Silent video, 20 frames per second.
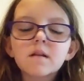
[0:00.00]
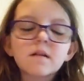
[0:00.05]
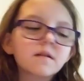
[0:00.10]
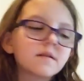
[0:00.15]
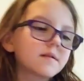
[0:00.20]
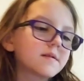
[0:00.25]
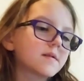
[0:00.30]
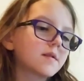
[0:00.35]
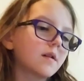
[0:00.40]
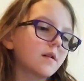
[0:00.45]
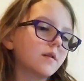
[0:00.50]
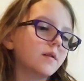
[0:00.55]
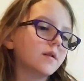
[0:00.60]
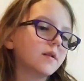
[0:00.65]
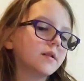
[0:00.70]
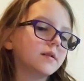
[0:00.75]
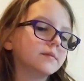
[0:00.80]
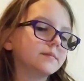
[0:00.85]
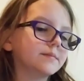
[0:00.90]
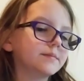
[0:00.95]
So
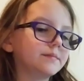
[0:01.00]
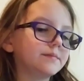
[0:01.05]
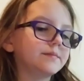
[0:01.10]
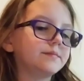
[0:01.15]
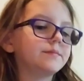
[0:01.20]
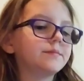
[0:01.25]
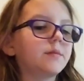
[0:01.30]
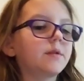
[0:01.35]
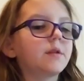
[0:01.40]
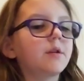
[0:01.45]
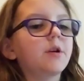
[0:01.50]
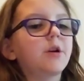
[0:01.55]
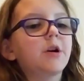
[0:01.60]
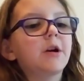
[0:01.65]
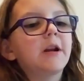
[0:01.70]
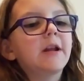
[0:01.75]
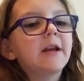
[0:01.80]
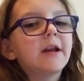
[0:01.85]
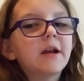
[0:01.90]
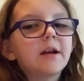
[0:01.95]
you're
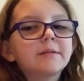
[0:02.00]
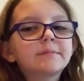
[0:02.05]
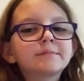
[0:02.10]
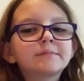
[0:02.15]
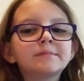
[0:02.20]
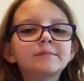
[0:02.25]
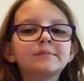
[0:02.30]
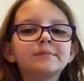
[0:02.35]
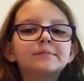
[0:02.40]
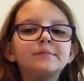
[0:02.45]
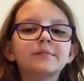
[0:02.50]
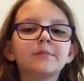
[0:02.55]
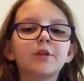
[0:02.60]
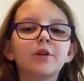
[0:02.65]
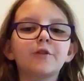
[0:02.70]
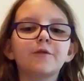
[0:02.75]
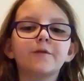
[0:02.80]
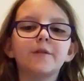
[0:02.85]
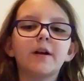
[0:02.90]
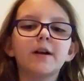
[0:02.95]
going to get
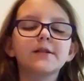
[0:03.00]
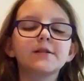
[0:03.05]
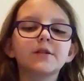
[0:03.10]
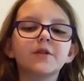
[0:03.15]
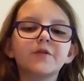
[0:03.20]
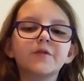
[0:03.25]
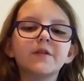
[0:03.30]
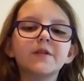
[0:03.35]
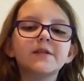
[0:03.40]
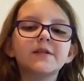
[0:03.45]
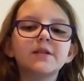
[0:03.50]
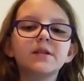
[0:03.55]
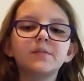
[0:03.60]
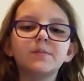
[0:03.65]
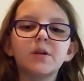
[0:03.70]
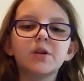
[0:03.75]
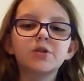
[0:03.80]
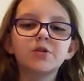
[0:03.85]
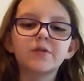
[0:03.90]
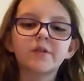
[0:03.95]
your flat surface and
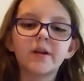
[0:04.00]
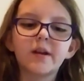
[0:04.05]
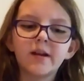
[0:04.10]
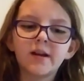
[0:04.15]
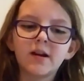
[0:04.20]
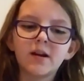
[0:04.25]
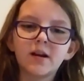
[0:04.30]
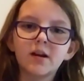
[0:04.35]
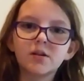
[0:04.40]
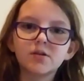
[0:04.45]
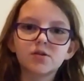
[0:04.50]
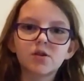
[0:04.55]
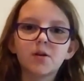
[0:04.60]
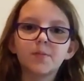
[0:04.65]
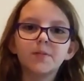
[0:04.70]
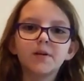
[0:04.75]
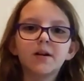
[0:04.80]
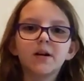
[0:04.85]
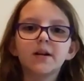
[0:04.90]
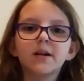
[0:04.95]
make sure that it can get
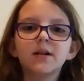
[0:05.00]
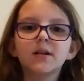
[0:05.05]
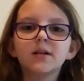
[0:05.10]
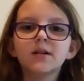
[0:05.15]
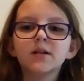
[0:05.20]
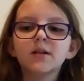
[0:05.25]
Sharpie on it,